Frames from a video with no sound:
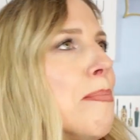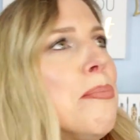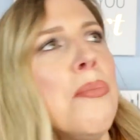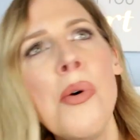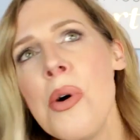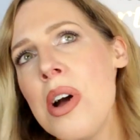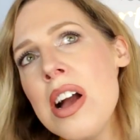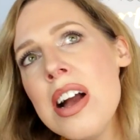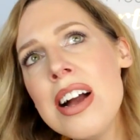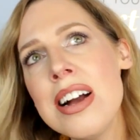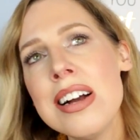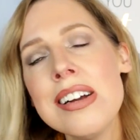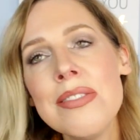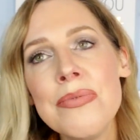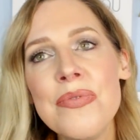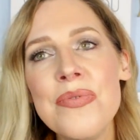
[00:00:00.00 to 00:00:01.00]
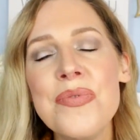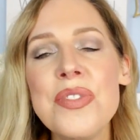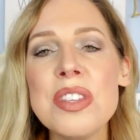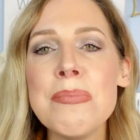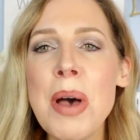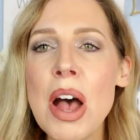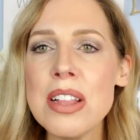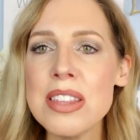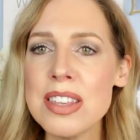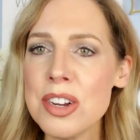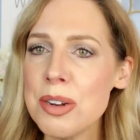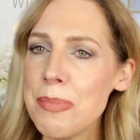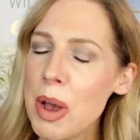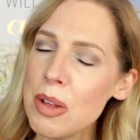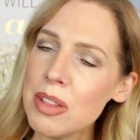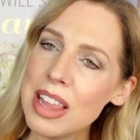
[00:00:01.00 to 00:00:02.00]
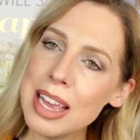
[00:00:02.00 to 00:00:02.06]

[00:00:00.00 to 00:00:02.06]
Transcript: more sponsored